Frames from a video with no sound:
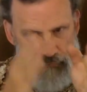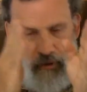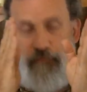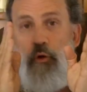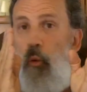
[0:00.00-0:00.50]

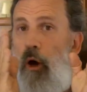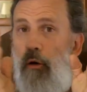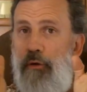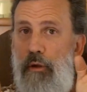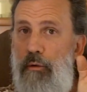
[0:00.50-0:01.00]
if you
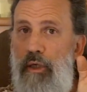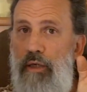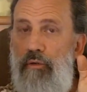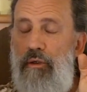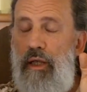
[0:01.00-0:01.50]
want to
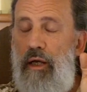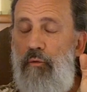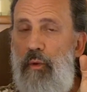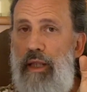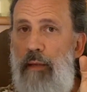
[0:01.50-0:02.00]
even delve
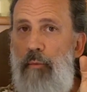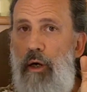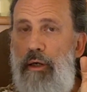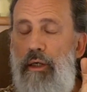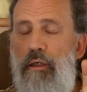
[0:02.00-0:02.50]
with that
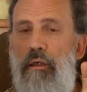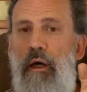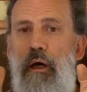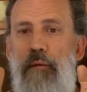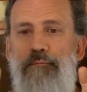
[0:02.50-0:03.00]
market.
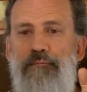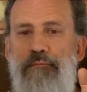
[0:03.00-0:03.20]
Um,